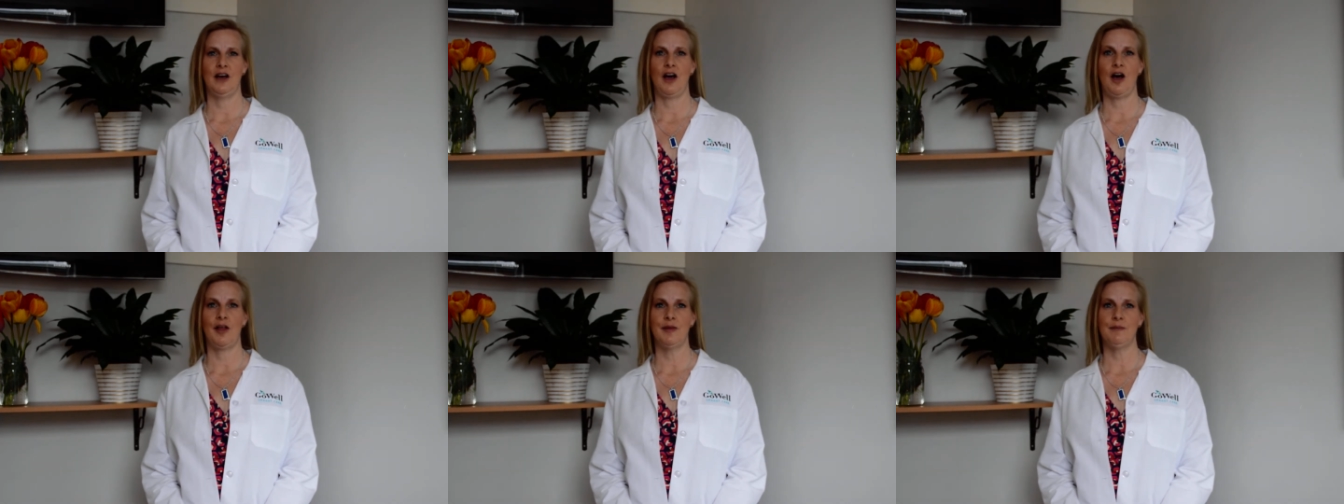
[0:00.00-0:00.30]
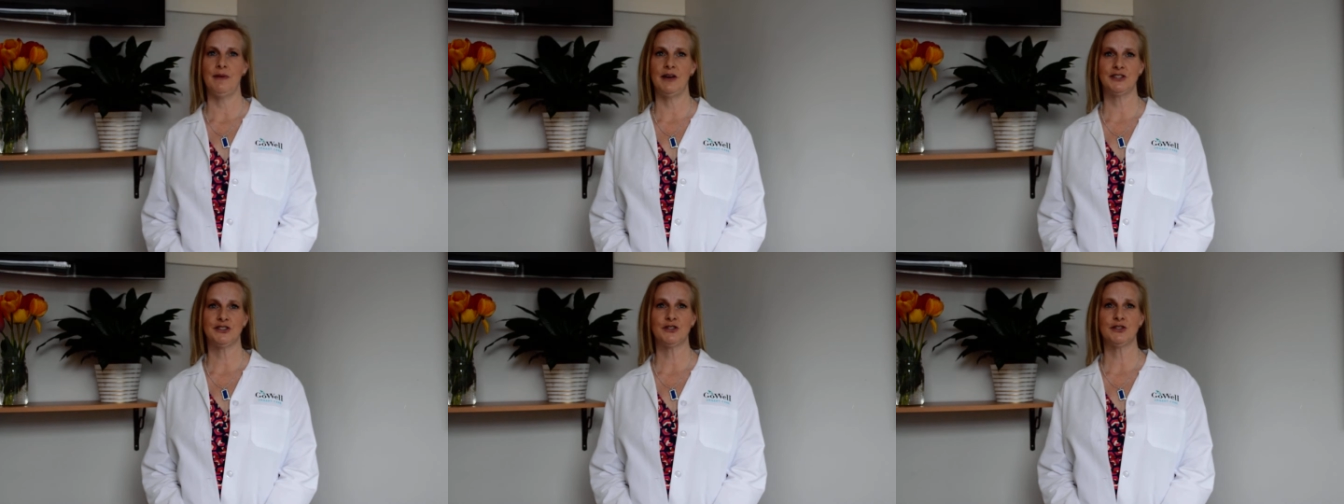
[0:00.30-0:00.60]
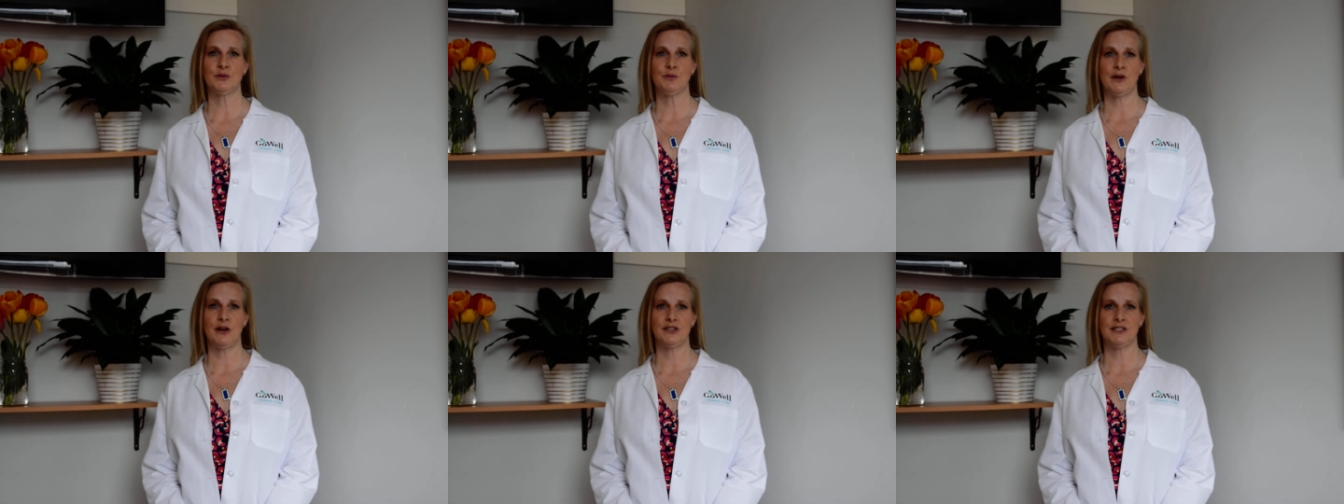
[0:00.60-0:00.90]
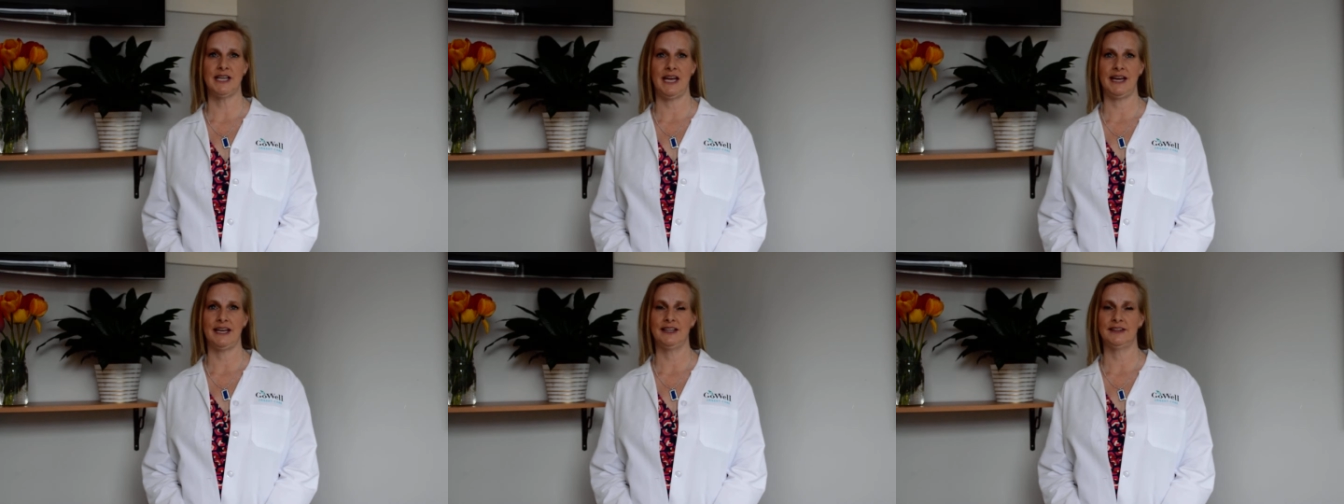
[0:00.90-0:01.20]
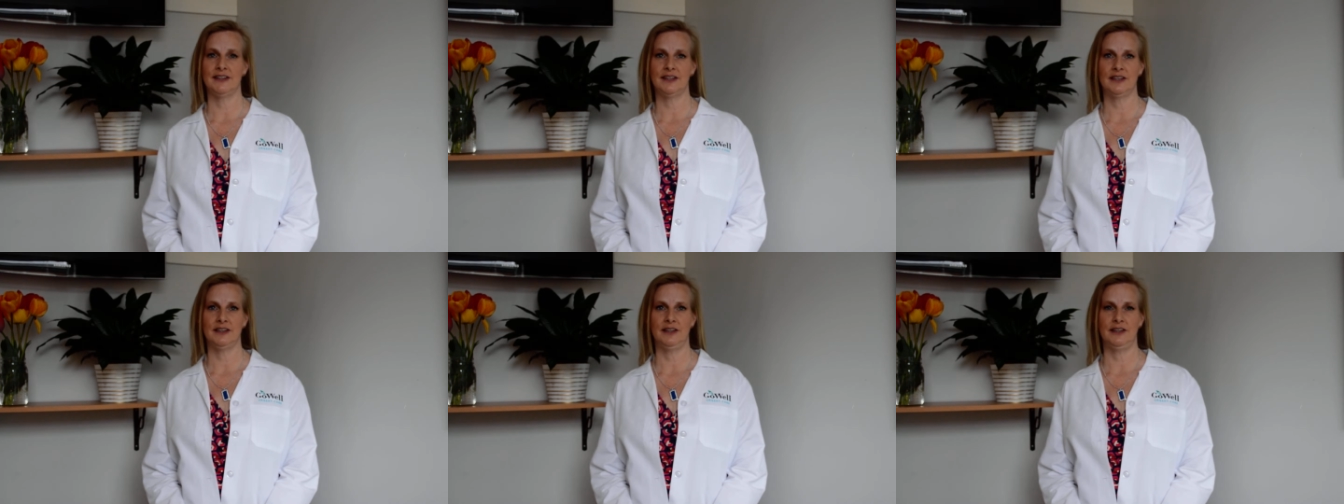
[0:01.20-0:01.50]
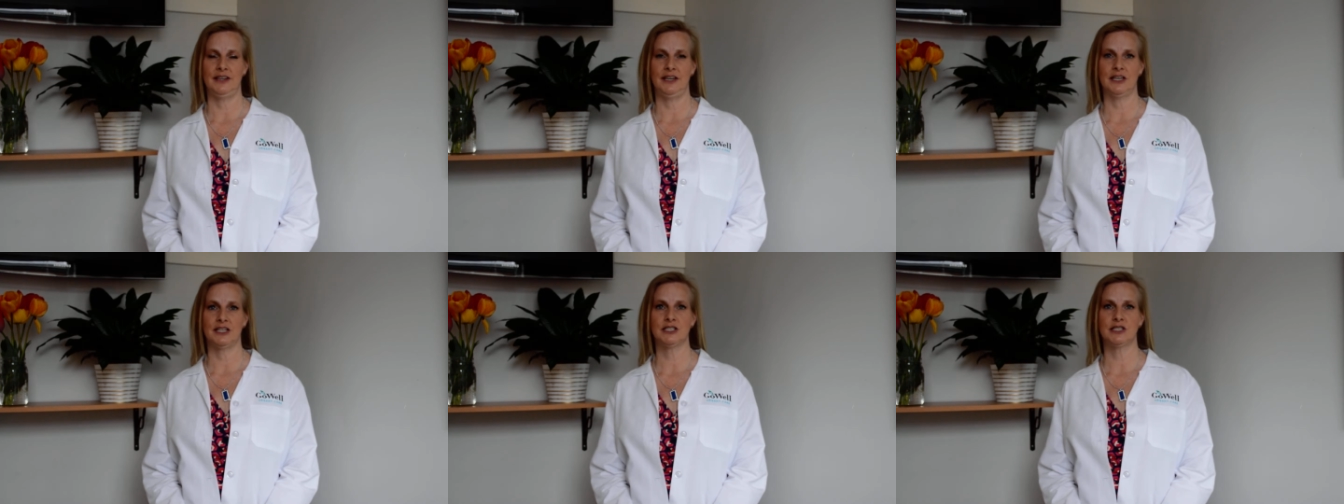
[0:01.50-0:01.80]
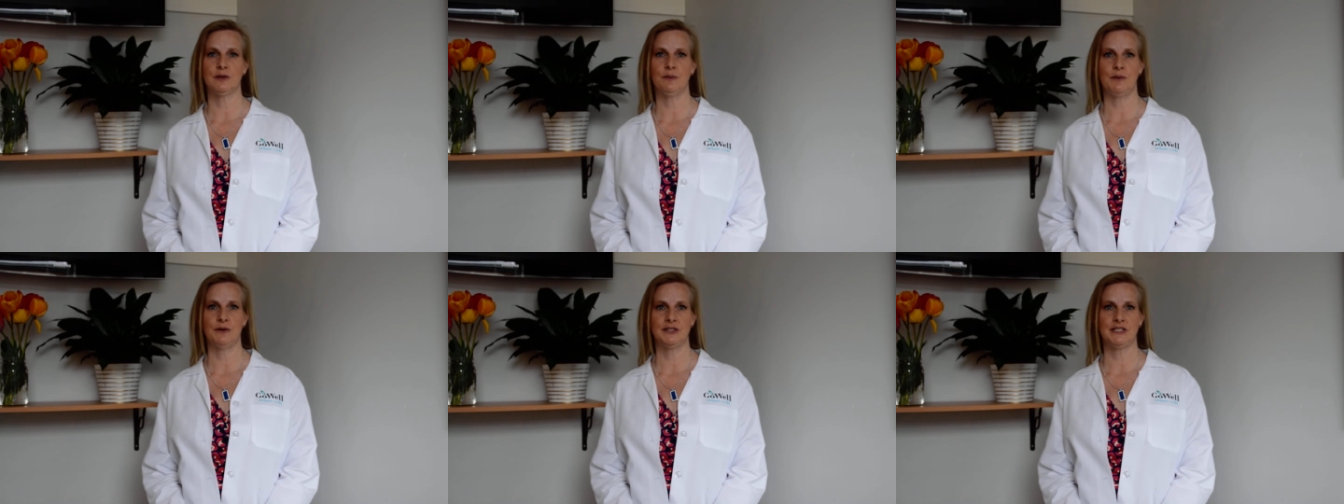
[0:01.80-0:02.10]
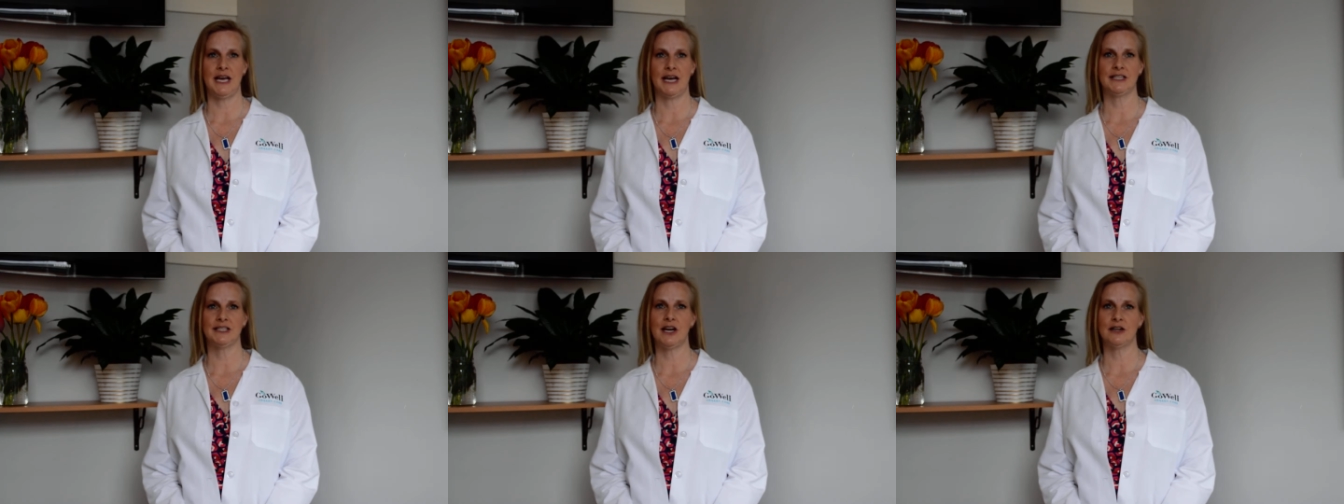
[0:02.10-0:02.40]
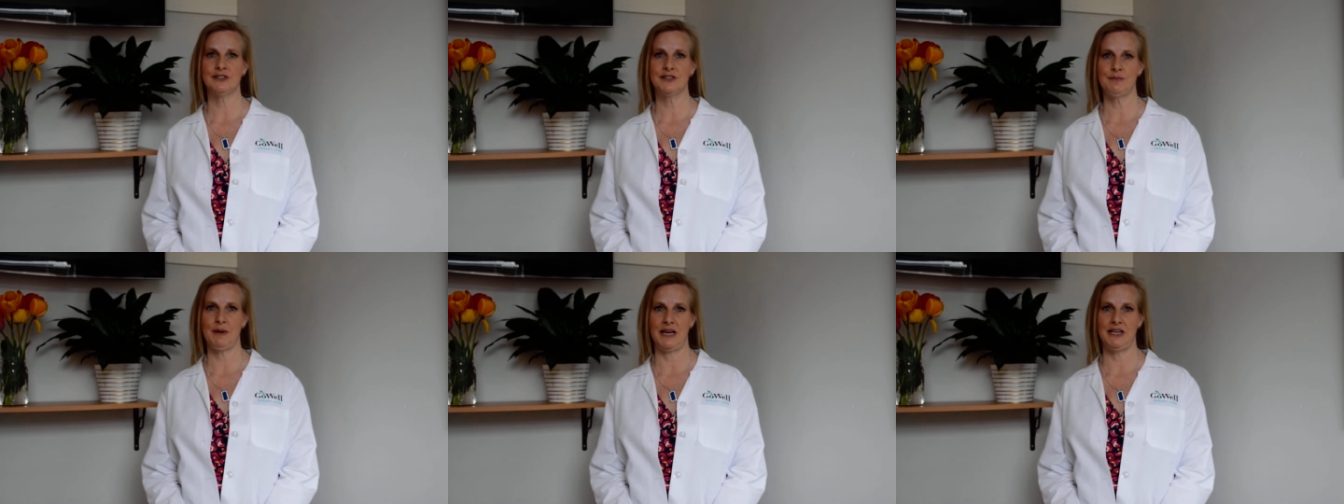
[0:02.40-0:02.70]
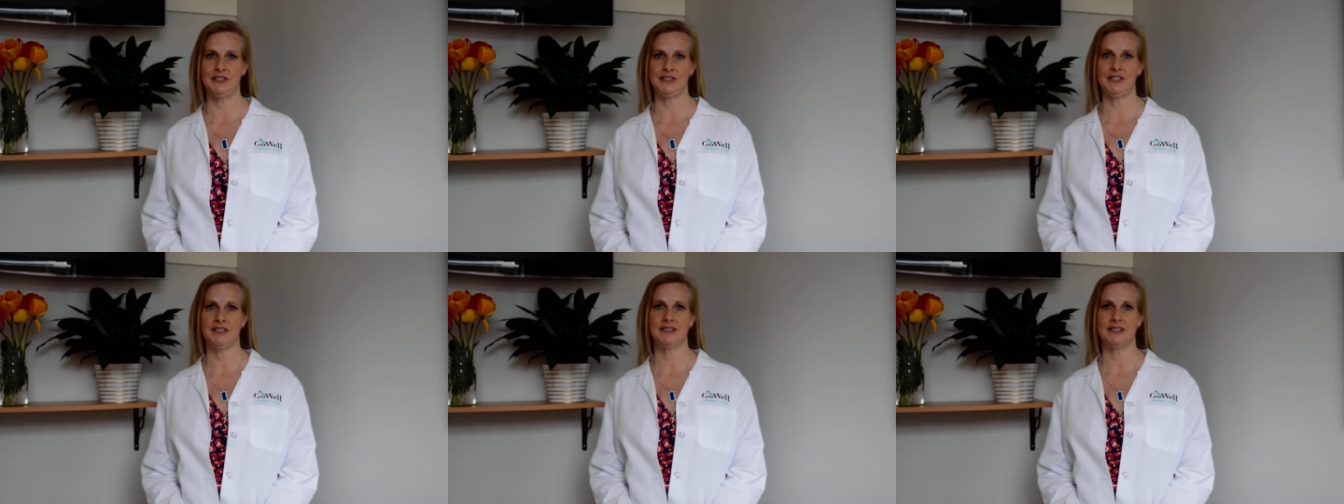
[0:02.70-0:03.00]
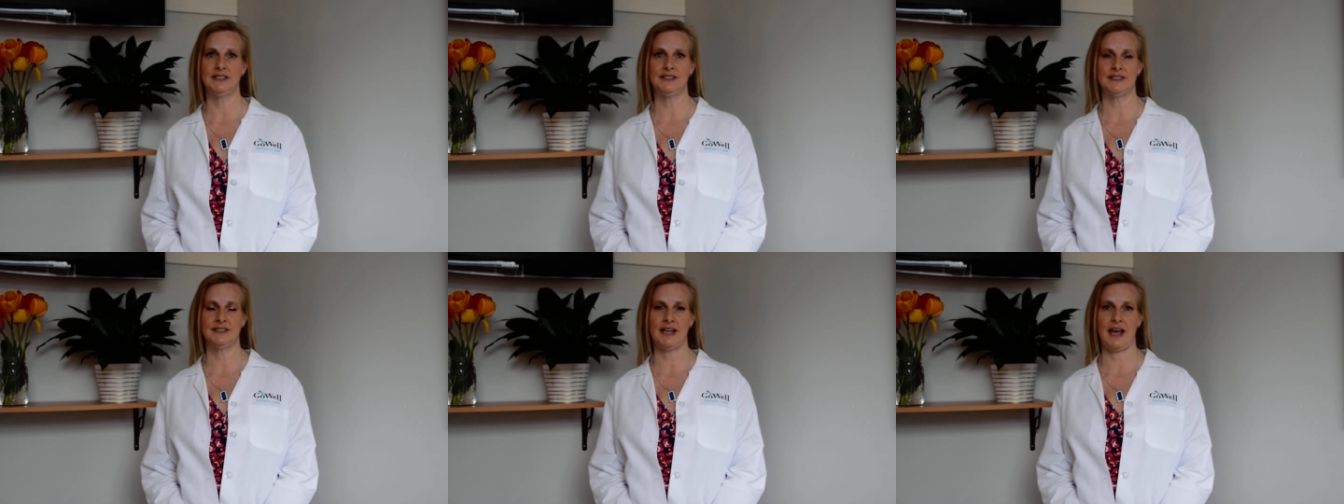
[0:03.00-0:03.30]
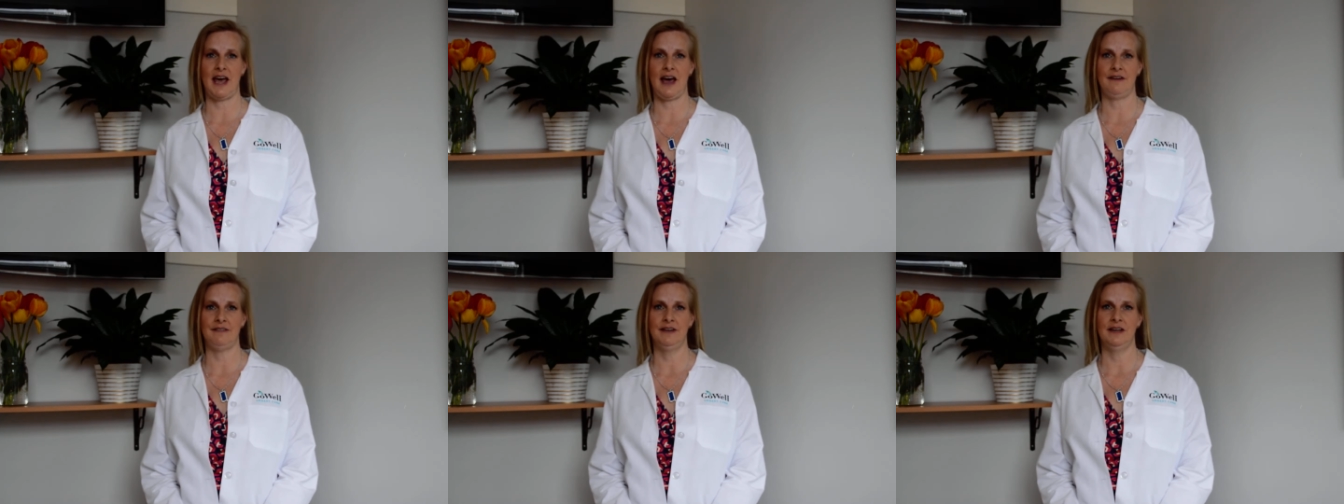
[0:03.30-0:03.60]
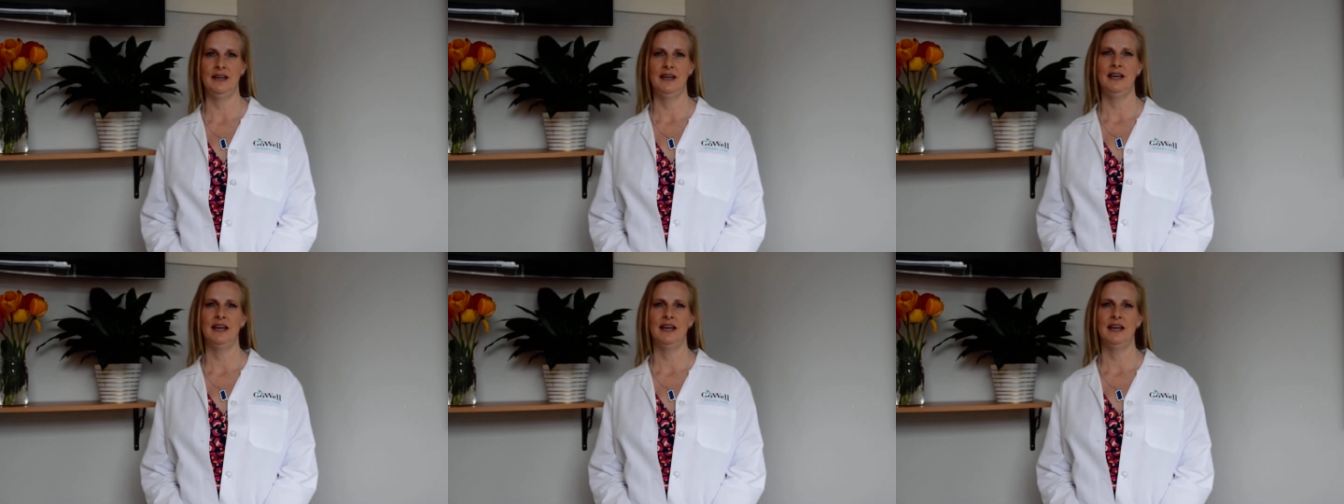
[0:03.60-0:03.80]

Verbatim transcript: on the measures we are taking at the clinic to protect our patients and staff